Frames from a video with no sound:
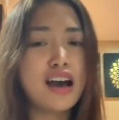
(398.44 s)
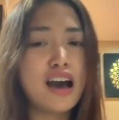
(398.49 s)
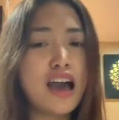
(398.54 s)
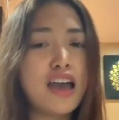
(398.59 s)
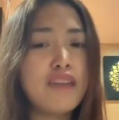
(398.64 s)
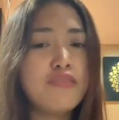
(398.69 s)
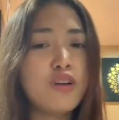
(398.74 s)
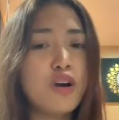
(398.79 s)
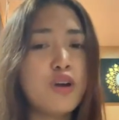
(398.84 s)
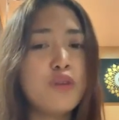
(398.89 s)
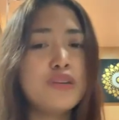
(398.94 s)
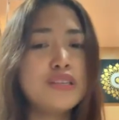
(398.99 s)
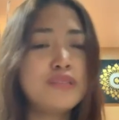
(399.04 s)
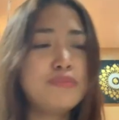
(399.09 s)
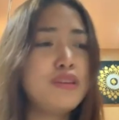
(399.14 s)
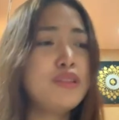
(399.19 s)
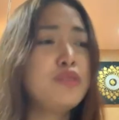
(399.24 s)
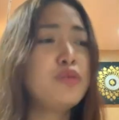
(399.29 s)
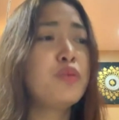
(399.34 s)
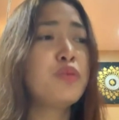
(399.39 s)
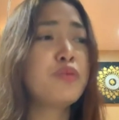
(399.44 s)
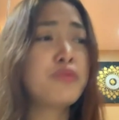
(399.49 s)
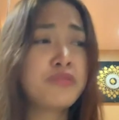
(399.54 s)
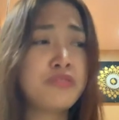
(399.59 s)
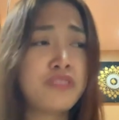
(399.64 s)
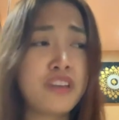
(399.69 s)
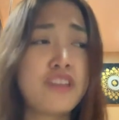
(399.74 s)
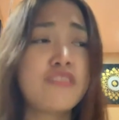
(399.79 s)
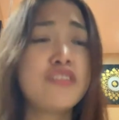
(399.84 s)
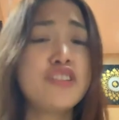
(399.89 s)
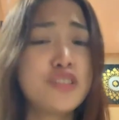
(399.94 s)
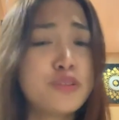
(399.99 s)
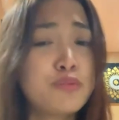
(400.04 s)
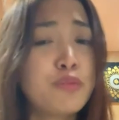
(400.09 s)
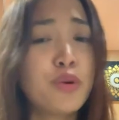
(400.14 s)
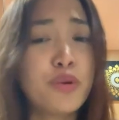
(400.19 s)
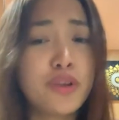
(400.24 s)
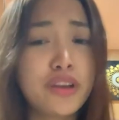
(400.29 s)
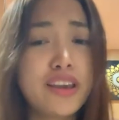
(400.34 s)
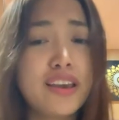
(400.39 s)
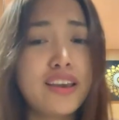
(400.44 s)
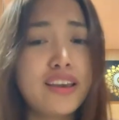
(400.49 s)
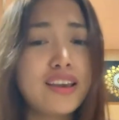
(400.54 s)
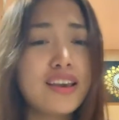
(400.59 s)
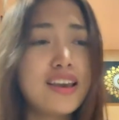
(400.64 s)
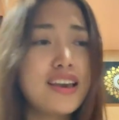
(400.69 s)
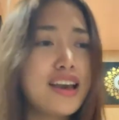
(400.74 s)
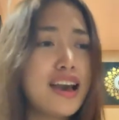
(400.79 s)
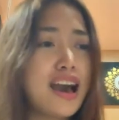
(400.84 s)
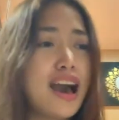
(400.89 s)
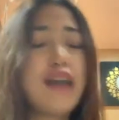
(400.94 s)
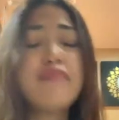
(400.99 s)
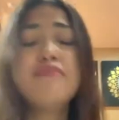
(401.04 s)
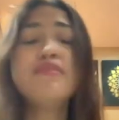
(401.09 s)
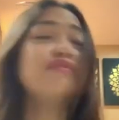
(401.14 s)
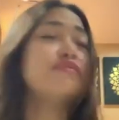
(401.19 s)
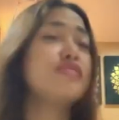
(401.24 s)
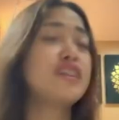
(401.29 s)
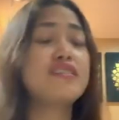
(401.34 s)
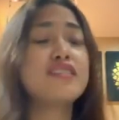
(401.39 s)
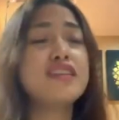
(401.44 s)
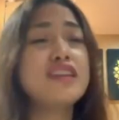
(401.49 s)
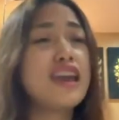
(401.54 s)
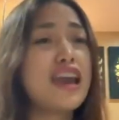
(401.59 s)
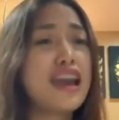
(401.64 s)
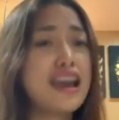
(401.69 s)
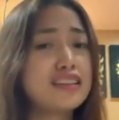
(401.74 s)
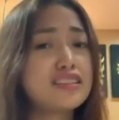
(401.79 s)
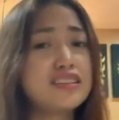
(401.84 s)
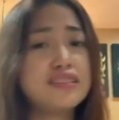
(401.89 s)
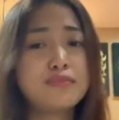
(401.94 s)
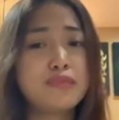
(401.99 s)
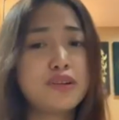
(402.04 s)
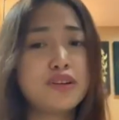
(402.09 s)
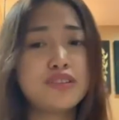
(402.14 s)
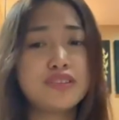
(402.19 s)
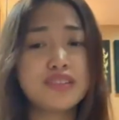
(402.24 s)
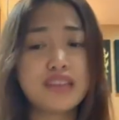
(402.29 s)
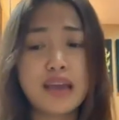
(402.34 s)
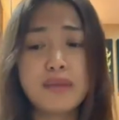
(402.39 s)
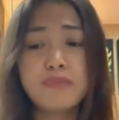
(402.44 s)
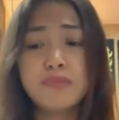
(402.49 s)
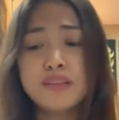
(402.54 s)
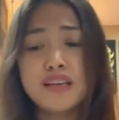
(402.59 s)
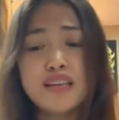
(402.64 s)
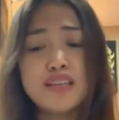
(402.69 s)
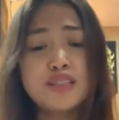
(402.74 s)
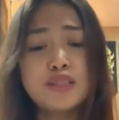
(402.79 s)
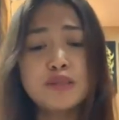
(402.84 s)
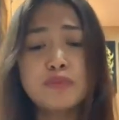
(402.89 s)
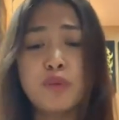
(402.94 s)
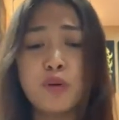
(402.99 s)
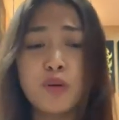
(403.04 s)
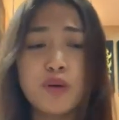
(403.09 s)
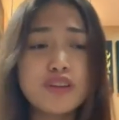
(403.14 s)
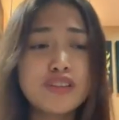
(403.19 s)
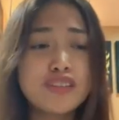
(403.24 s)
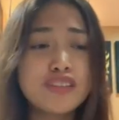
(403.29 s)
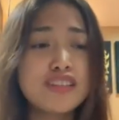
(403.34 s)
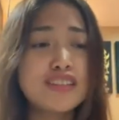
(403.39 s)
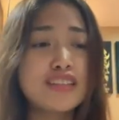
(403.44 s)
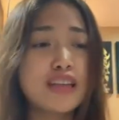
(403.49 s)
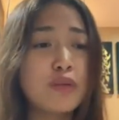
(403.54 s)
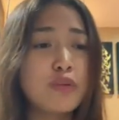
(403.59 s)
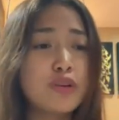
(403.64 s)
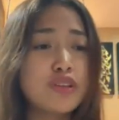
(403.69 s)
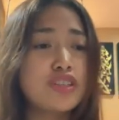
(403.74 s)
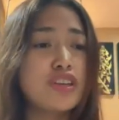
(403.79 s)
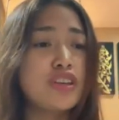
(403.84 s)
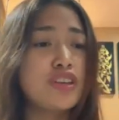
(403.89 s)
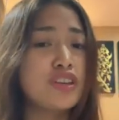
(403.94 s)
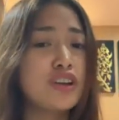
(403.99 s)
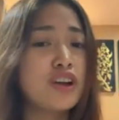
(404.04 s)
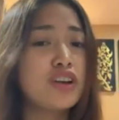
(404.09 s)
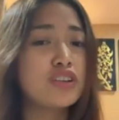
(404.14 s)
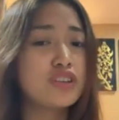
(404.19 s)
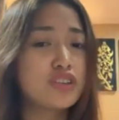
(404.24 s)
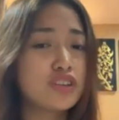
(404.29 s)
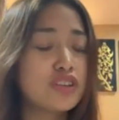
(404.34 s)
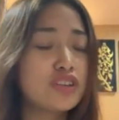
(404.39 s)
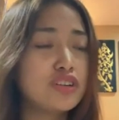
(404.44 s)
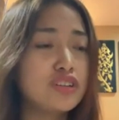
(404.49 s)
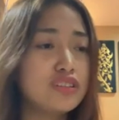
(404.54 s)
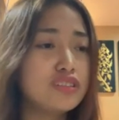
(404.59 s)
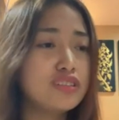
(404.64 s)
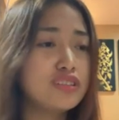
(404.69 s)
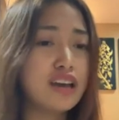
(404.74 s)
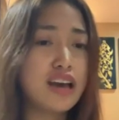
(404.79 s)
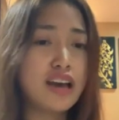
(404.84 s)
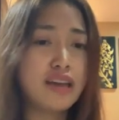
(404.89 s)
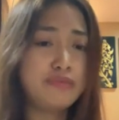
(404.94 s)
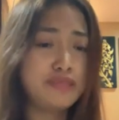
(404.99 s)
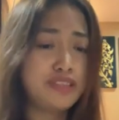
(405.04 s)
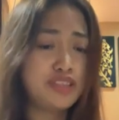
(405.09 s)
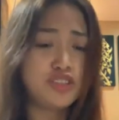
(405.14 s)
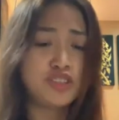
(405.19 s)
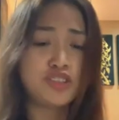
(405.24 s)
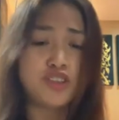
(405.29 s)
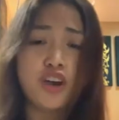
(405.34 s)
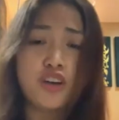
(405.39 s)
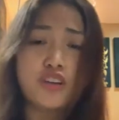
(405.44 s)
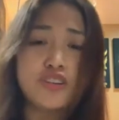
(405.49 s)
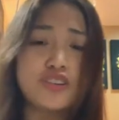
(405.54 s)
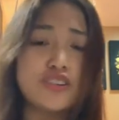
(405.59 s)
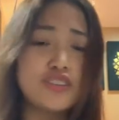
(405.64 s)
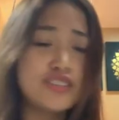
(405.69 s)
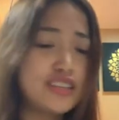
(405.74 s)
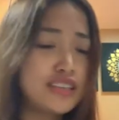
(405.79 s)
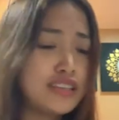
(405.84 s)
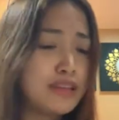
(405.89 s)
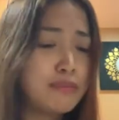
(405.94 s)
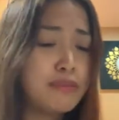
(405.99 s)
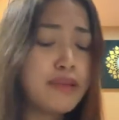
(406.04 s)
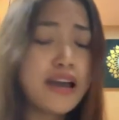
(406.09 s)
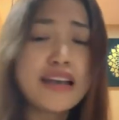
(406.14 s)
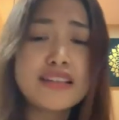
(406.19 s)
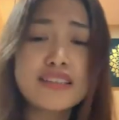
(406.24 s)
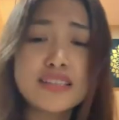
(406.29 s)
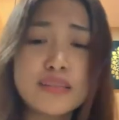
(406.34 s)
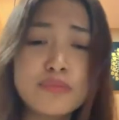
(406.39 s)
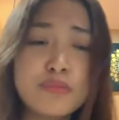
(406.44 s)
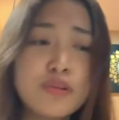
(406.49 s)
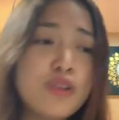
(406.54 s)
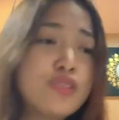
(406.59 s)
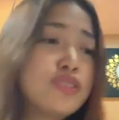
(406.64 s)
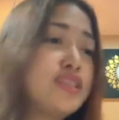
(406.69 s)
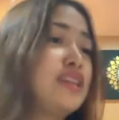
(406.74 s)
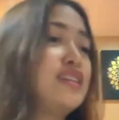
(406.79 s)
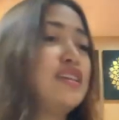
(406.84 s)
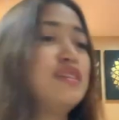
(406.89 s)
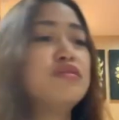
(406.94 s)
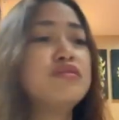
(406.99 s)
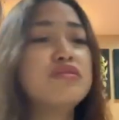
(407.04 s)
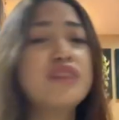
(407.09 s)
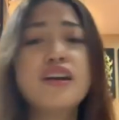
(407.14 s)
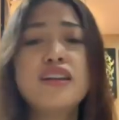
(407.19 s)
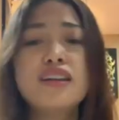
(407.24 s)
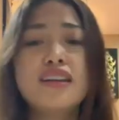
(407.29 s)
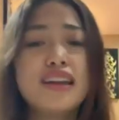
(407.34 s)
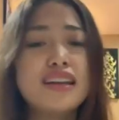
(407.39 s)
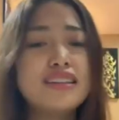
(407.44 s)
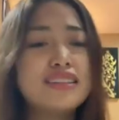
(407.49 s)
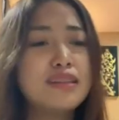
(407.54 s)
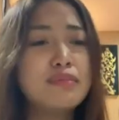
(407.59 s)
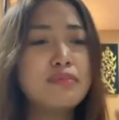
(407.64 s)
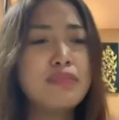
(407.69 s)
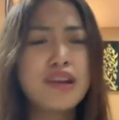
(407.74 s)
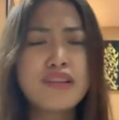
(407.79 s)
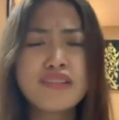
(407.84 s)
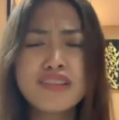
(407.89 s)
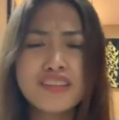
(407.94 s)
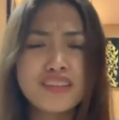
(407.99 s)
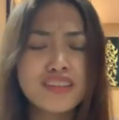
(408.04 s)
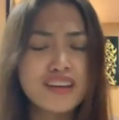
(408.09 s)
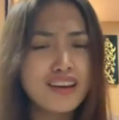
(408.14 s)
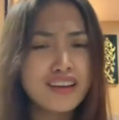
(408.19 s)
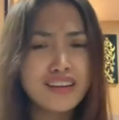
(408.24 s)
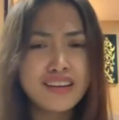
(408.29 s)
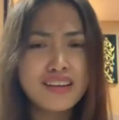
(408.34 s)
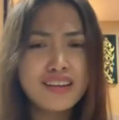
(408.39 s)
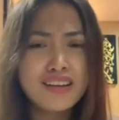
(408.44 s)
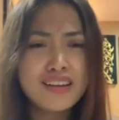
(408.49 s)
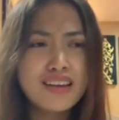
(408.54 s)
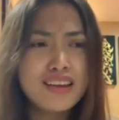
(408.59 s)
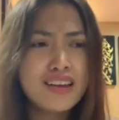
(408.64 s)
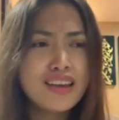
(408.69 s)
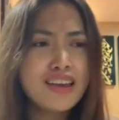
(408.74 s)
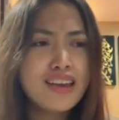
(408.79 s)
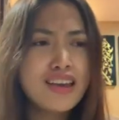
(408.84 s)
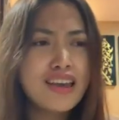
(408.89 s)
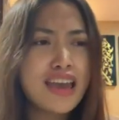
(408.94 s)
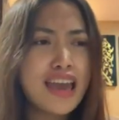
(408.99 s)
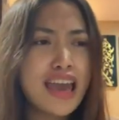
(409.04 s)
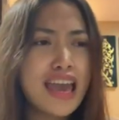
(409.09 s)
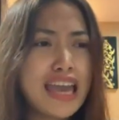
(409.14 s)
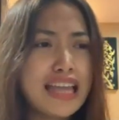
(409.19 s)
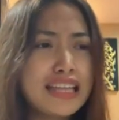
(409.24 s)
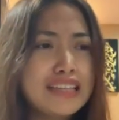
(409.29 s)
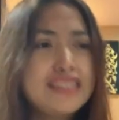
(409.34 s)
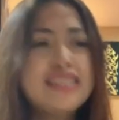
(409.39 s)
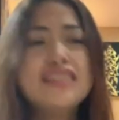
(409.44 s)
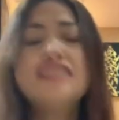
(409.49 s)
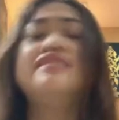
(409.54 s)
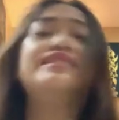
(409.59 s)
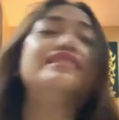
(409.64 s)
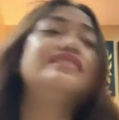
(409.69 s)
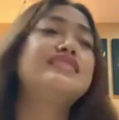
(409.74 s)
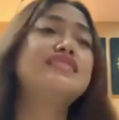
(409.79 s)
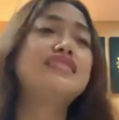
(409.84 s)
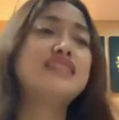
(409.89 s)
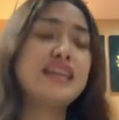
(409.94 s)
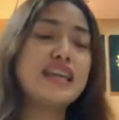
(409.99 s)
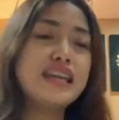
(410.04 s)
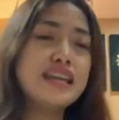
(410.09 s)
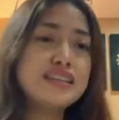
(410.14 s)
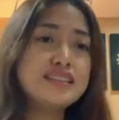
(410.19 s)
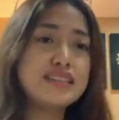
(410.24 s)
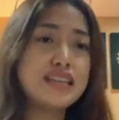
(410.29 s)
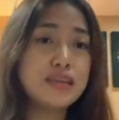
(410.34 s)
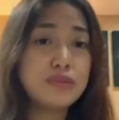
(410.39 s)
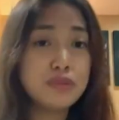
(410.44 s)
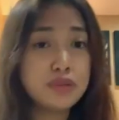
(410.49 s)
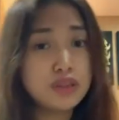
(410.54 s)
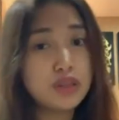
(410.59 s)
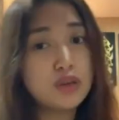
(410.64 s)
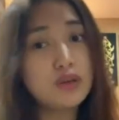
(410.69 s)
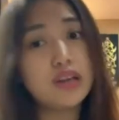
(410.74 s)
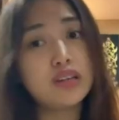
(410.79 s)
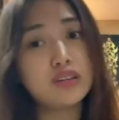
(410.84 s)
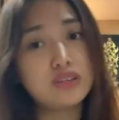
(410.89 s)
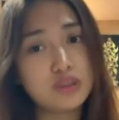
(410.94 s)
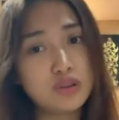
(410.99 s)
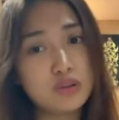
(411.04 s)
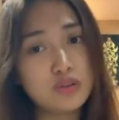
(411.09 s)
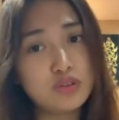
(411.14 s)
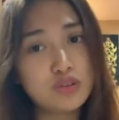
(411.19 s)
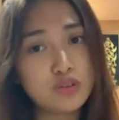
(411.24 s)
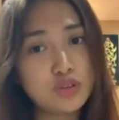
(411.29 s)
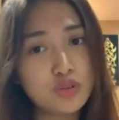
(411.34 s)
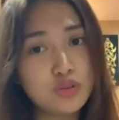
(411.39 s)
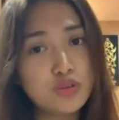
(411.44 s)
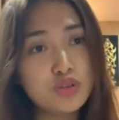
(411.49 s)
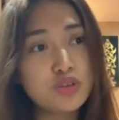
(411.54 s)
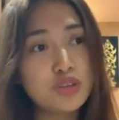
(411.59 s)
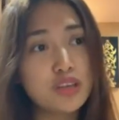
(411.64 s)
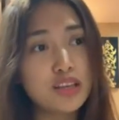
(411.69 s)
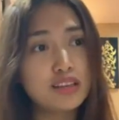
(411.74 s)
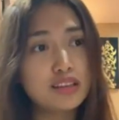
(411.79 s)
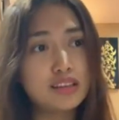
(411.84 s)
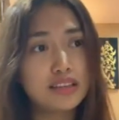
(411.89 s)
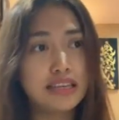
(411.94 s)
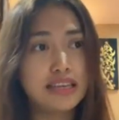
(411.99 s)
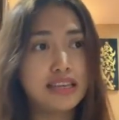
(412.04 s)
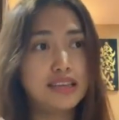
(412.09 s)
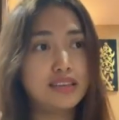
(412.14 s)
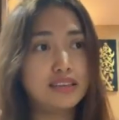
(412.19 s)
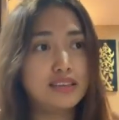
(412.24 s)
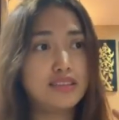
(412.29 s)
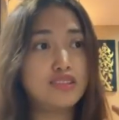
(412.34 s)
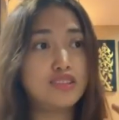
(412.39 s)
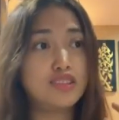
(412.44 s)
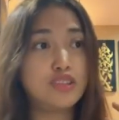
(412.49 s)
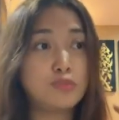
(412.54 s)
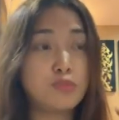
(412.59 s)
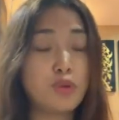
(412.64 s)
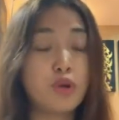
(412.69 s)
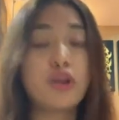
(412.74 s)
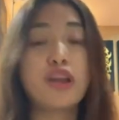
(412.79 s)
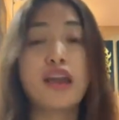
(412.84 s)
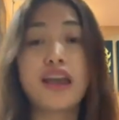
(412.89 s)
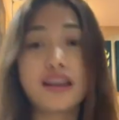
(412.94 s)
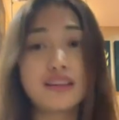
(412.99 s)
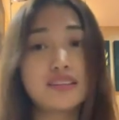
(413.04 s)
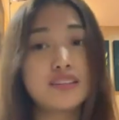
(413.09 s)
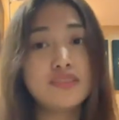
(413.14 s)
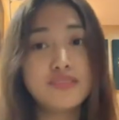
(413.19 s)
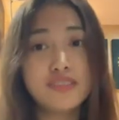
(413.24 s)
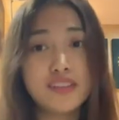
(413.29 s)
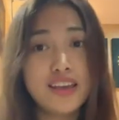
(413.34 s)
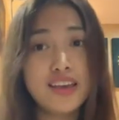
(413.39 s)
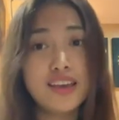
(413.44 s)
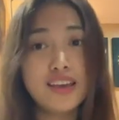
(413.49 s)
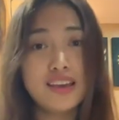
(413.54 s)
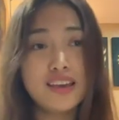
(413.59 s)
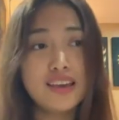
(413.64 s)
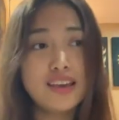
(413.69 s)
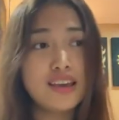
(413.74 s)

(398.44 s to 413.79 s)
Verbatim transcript: I've always been very sporty. I'm a very active person. I played sports since I was a young girl. I did soccers, I did basketballs, I did running, I did marathon. And till these days, even though I don't do like sport actively,